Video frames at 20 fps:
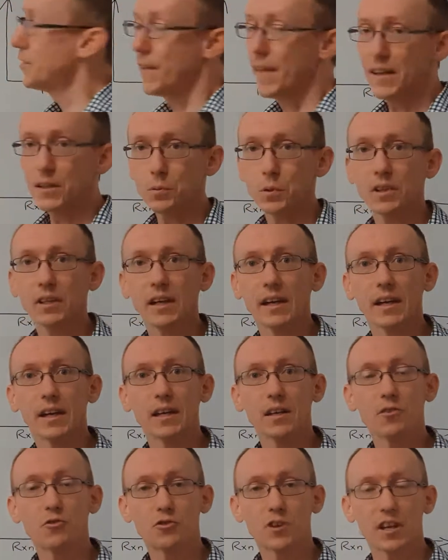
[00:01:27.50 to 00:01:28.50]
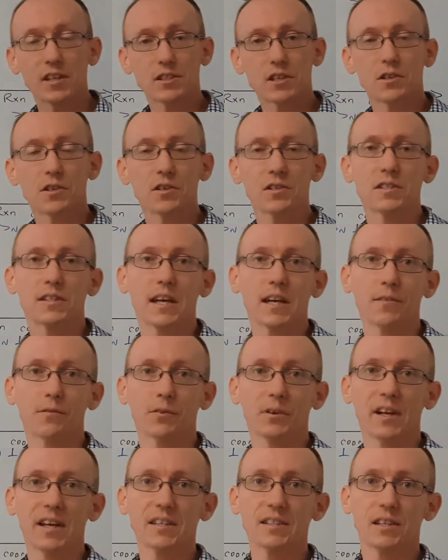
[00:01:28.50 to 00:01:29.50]
So that's what the transition state
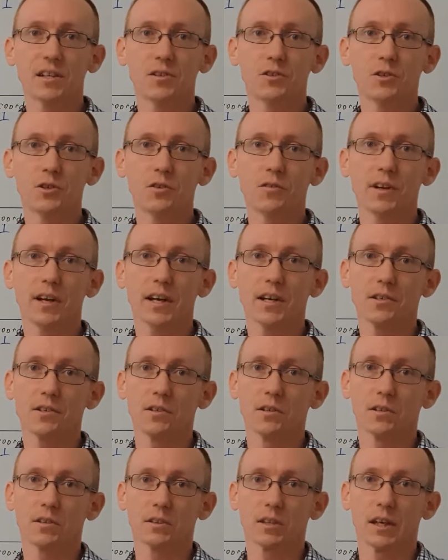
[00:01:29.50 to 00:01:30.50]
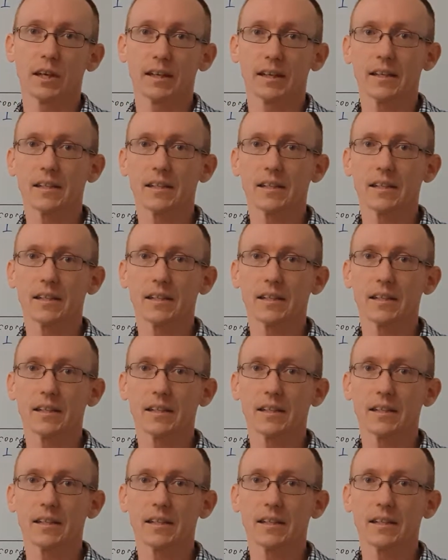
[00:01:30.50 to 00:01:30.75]
for an SN2 reaction looks like.